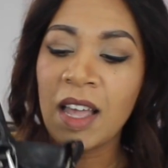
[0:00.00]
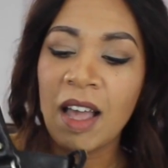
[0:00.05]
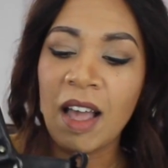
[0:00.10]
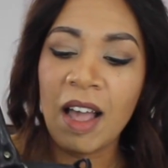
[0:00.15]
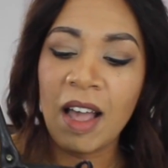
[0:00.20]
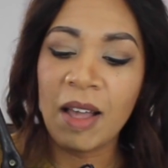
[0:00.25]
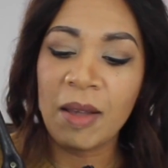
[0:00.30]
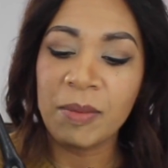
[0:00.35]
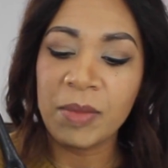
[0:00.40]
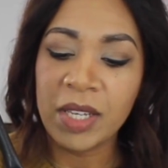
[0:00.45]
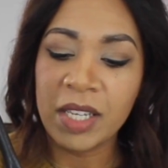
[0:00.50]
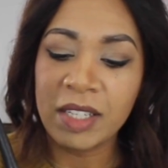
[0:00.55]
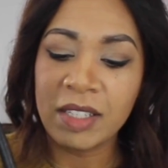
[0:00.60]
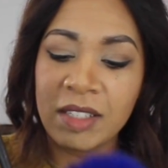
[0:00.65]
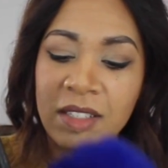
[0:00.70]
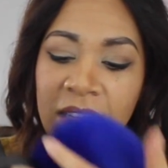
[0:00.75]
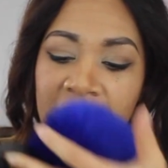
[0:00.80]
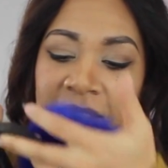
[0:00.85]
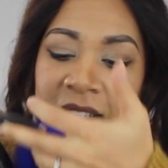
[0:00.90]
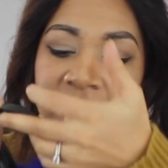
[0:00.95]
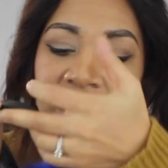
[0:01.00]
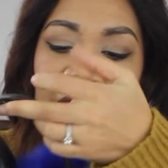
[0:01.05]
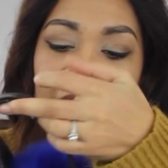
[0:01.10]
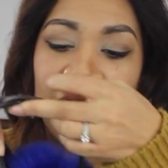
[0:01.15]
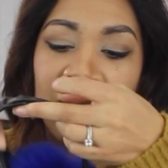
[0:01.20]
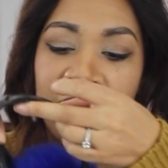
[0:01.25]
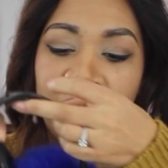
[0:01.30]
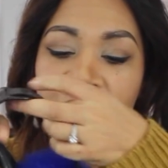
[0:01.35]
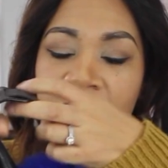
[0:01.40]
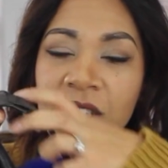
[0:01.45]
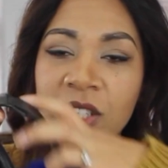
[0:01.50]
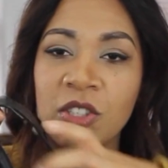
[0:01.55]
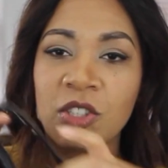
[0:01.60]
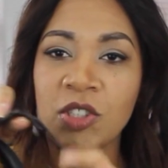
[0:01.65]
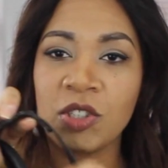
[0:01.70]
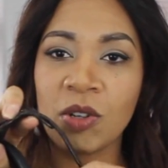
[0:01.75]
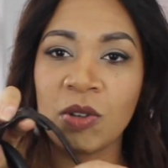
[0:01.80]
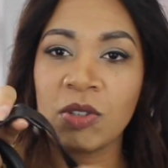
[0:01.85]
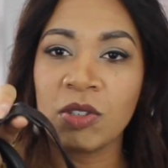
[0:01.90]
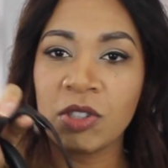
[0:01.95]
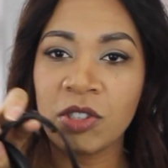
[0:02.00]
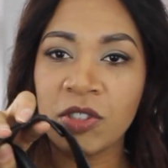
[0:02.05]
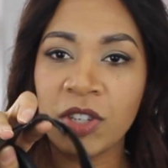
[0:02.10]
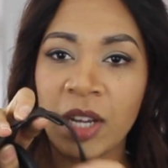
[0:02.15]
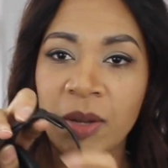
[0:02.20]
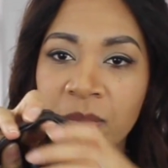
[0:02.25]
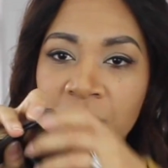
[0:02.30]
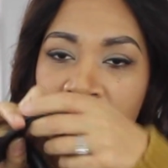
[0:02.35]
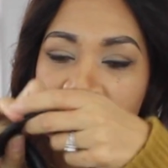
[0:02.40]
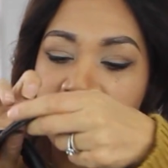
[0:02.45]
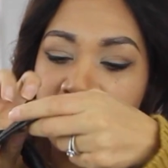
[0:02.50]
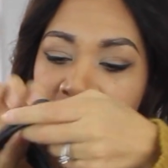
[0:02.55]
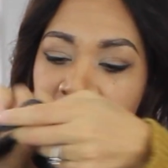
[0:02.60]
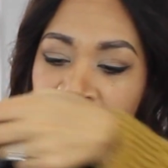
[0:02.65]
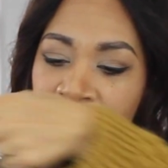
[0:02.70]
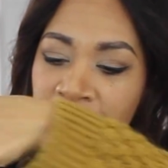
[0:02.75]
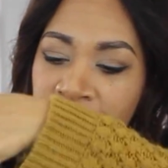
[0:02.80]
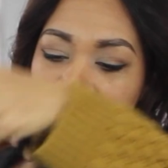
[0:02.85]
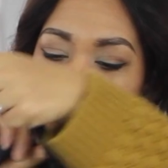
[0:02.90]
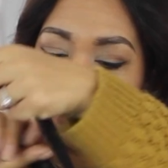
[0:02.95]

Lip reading: It does have this shoulder strap here.